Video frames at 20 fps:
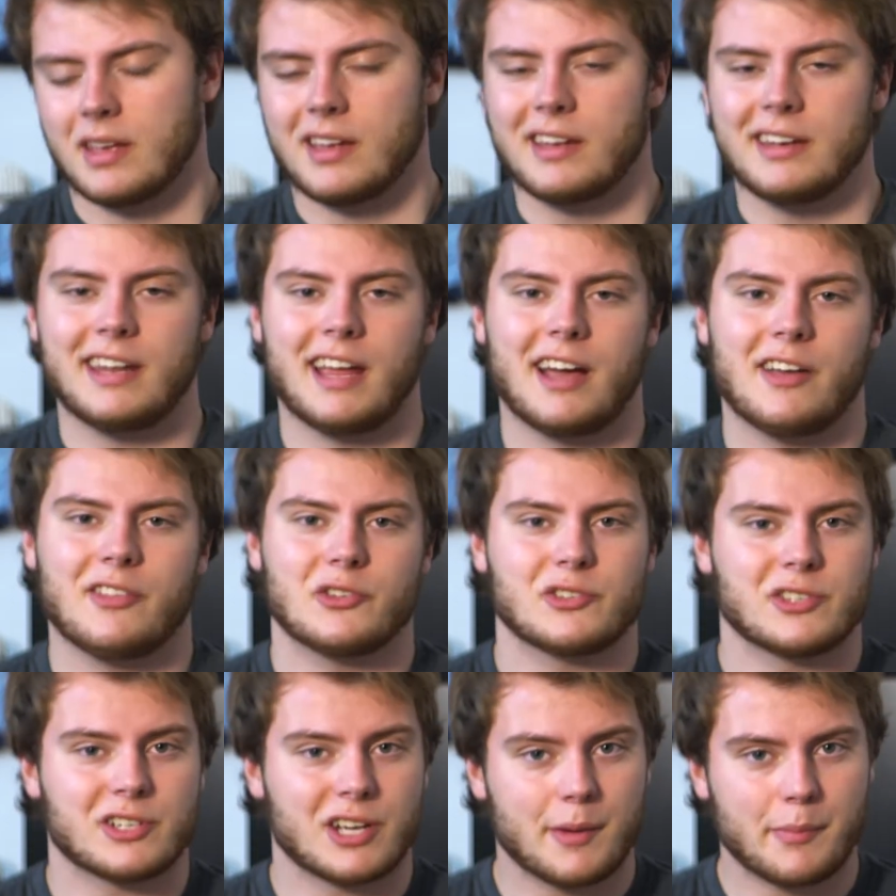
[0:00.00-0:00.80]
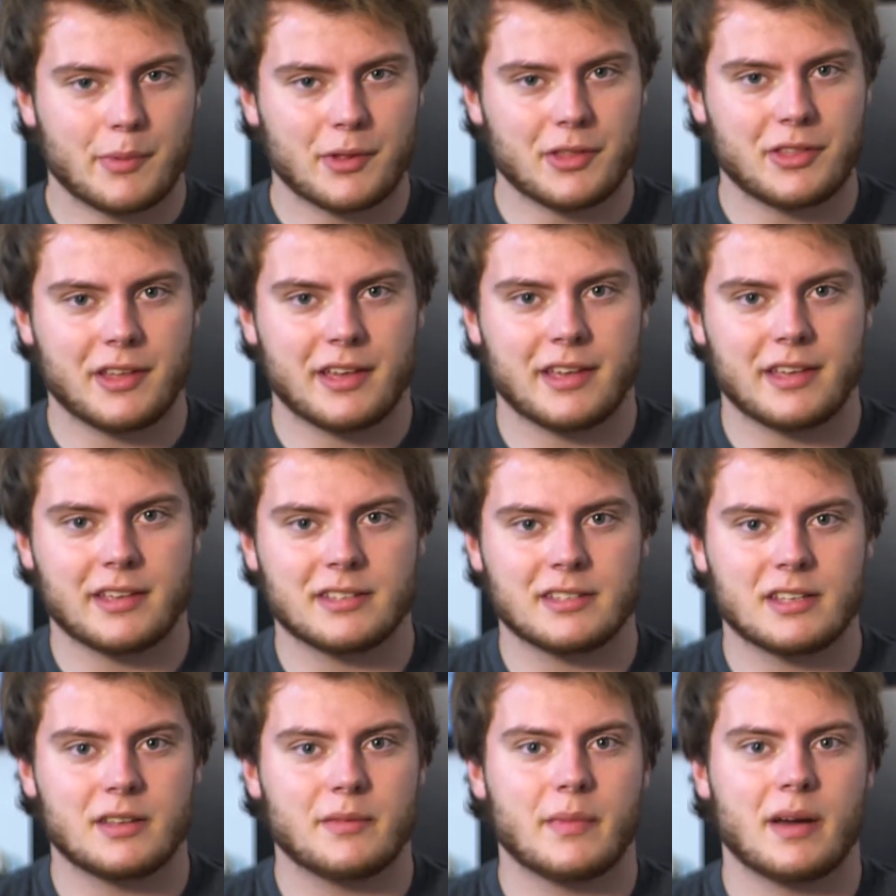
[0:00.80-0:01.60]
Now, there's a couple
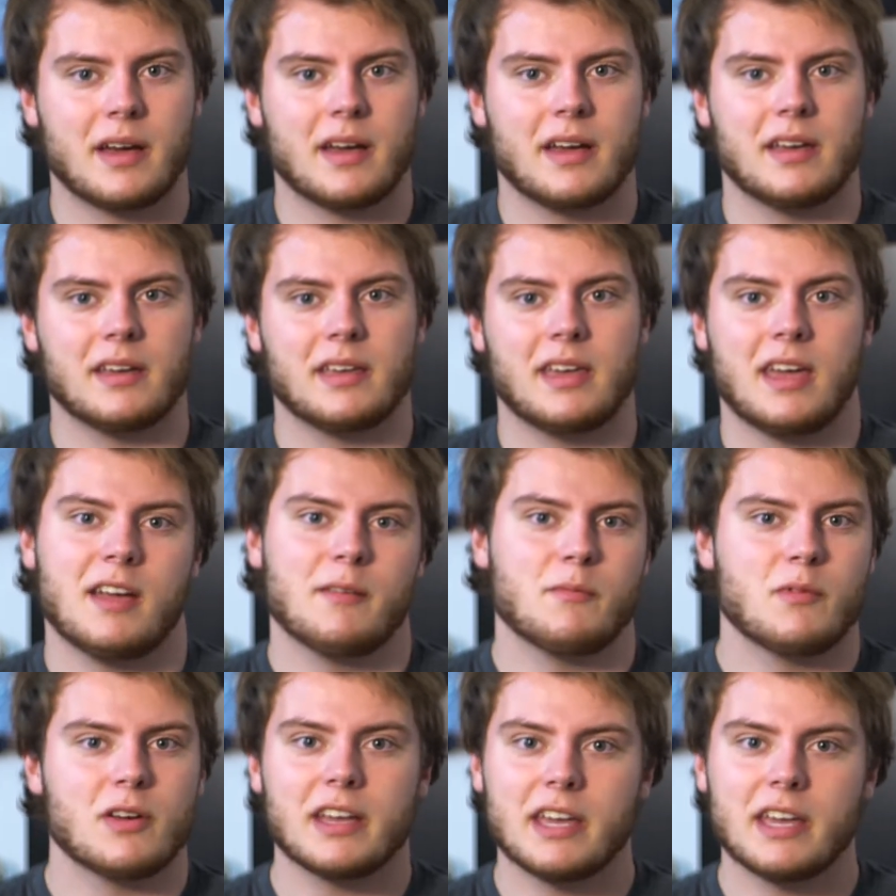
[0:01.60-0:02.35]
things in my camera